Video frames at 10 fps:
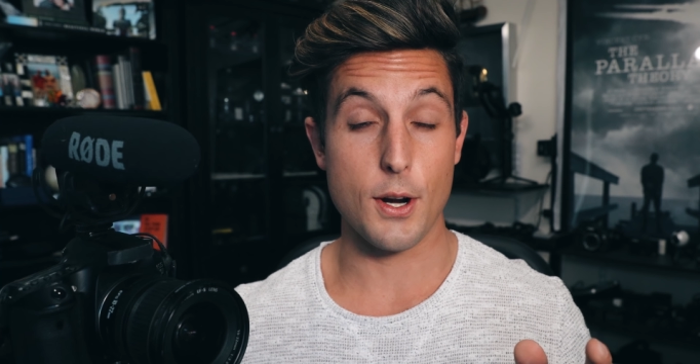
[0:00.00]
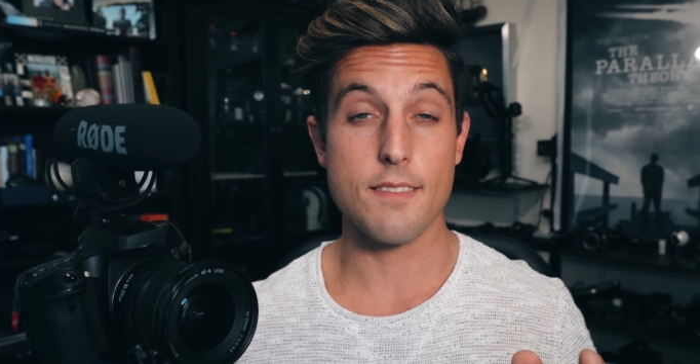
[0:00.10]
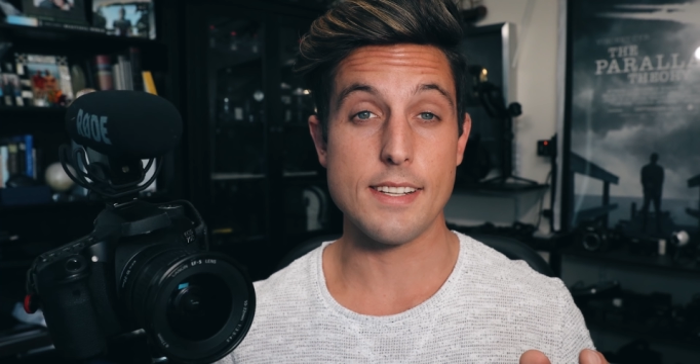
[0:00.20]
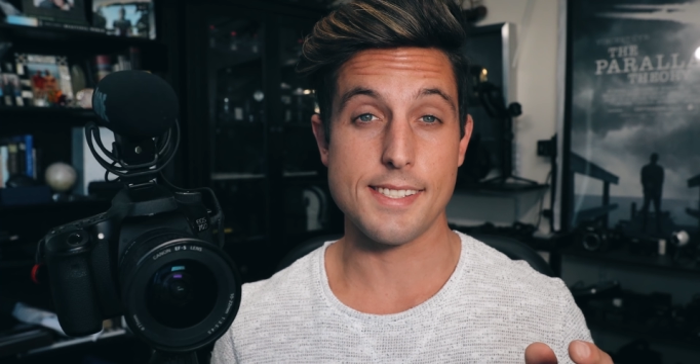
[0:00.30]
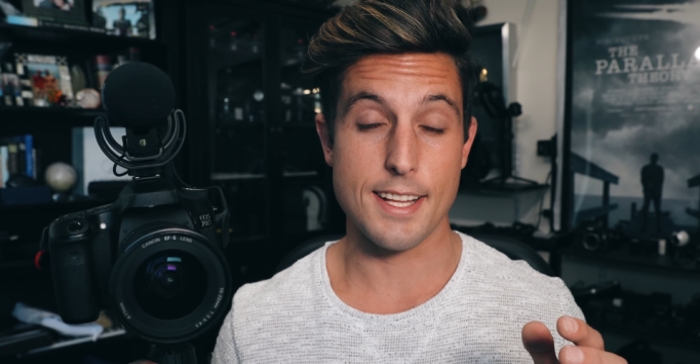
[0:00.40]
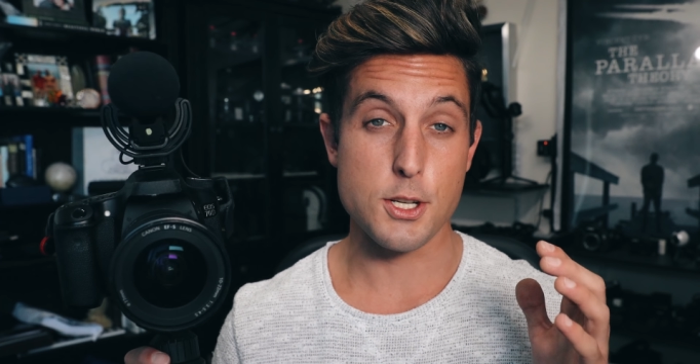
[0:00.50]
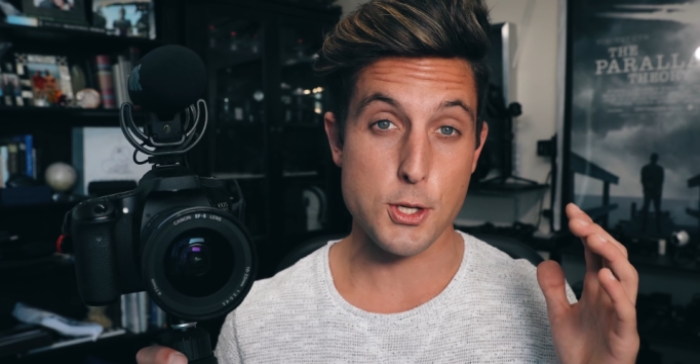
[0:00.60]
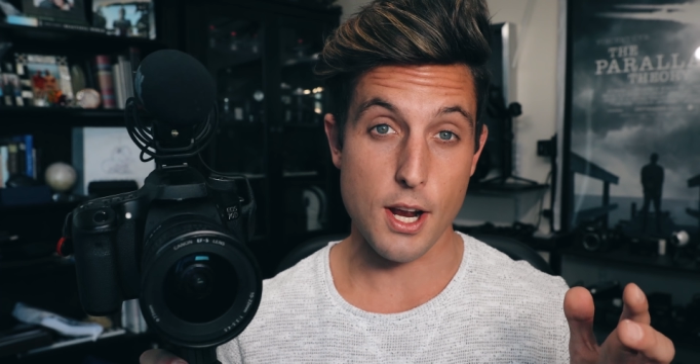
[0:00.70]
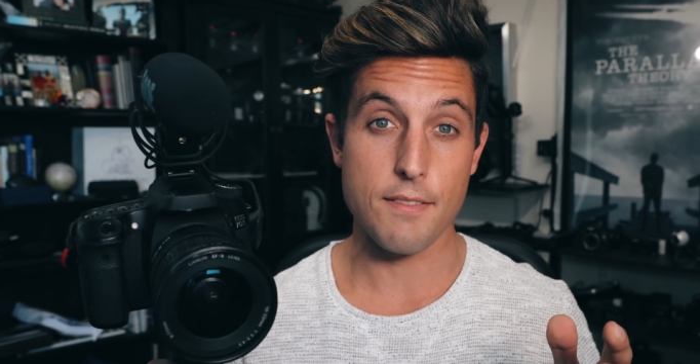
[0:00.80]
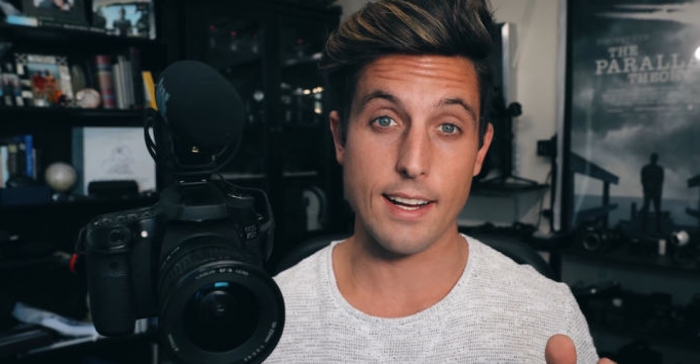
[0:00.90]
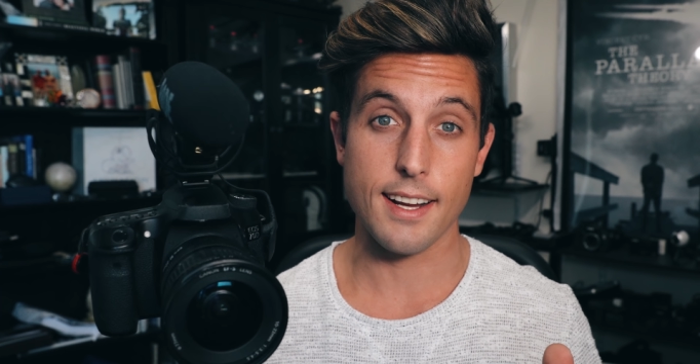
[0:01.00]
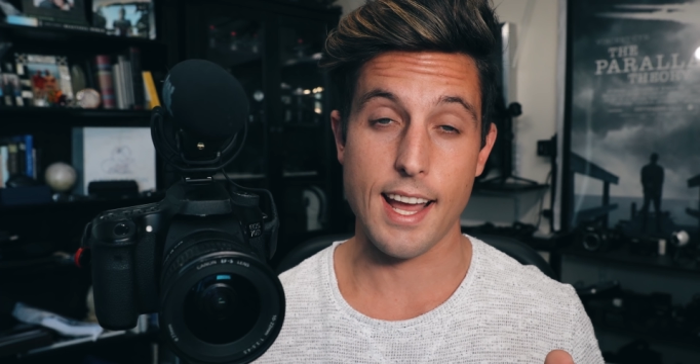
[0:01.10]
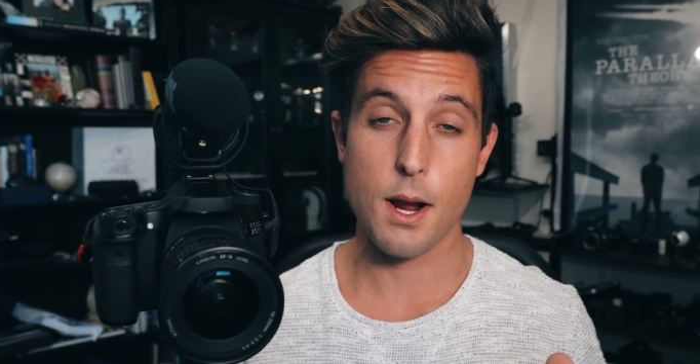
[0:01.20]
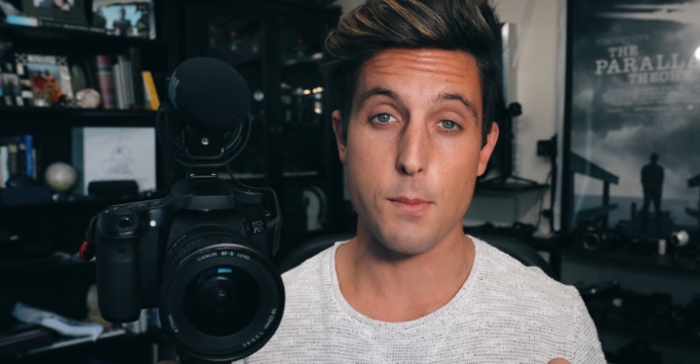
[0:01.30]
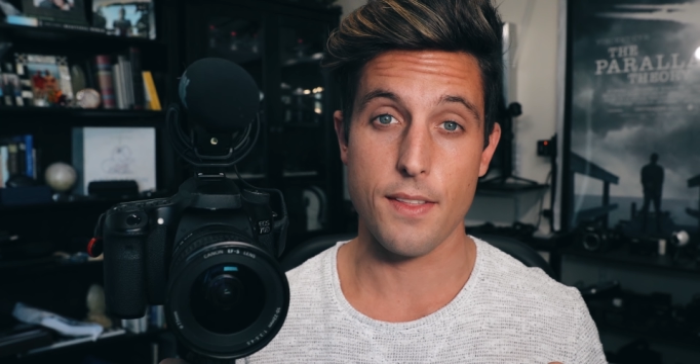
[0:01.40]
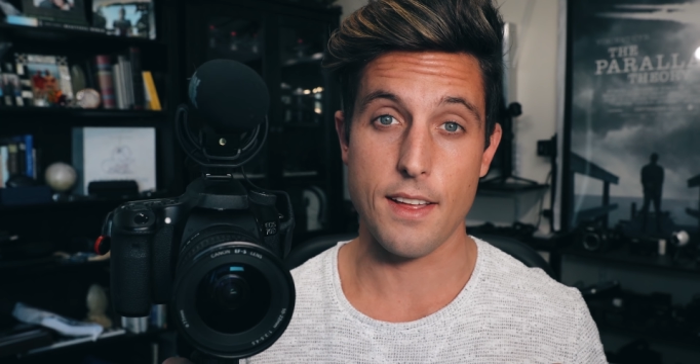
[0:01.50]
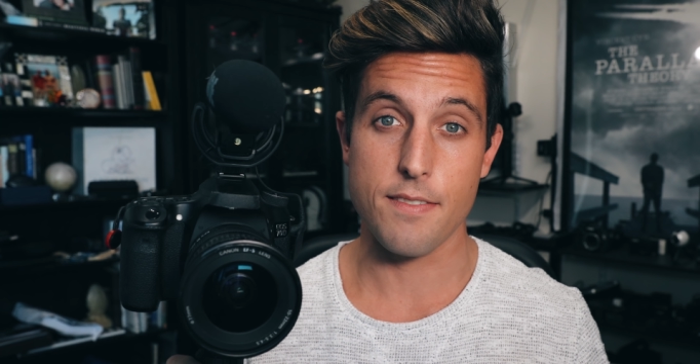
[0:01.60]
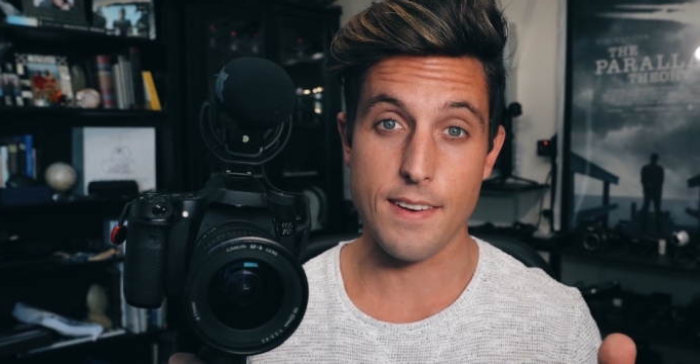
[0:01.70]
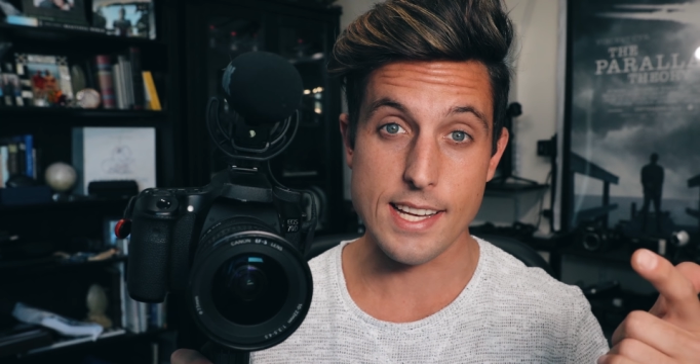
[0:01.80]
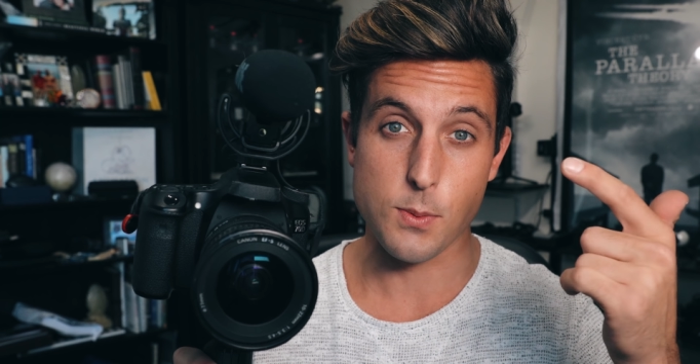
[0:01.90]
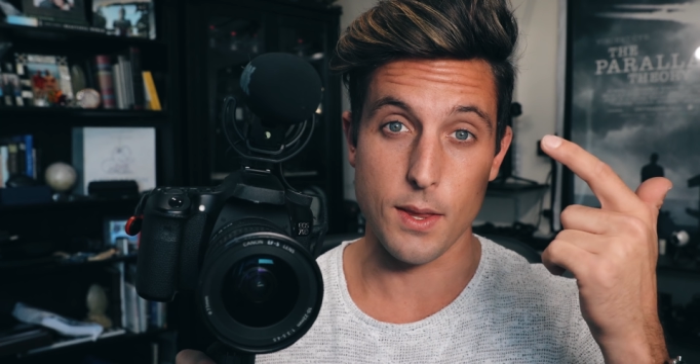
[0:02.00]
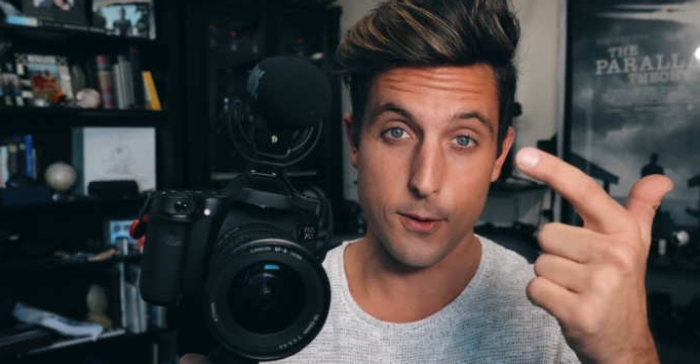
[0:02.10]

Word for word: nervous than shoving a camera in their face